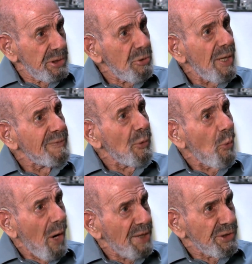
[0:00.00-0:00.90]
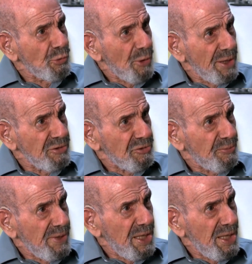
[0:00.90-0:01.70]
you have a wider range of